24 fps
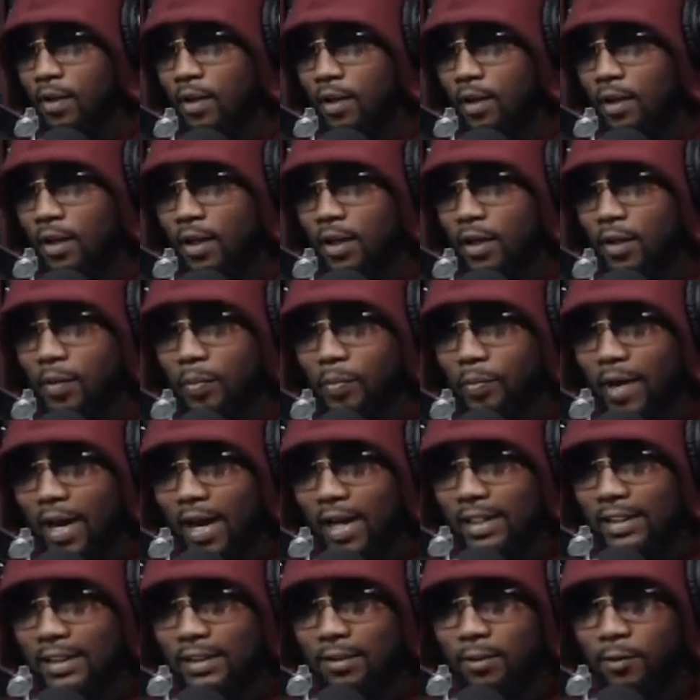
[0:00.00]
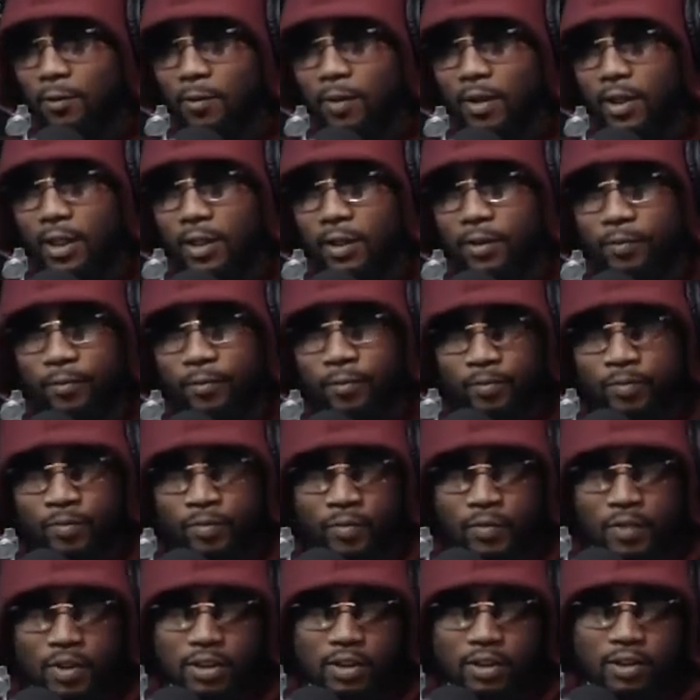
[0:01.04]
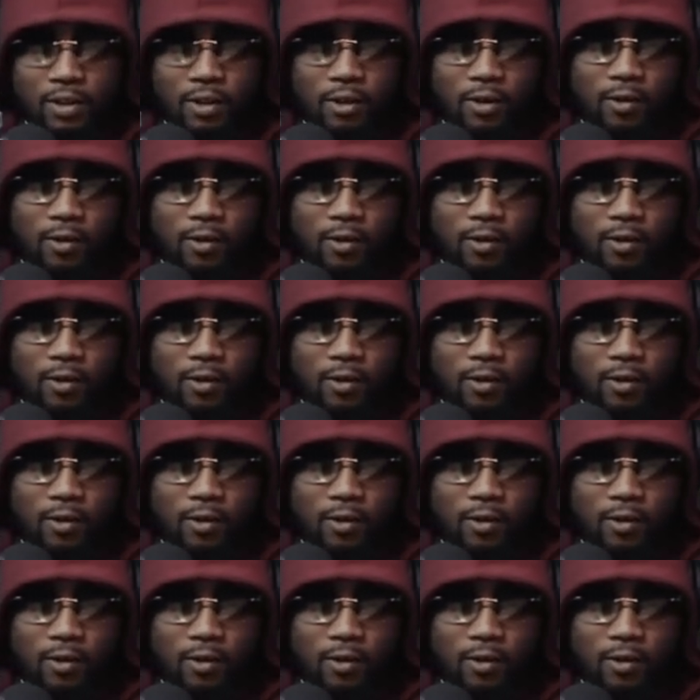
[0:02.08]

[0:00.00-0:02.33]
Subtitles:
of him passing away. So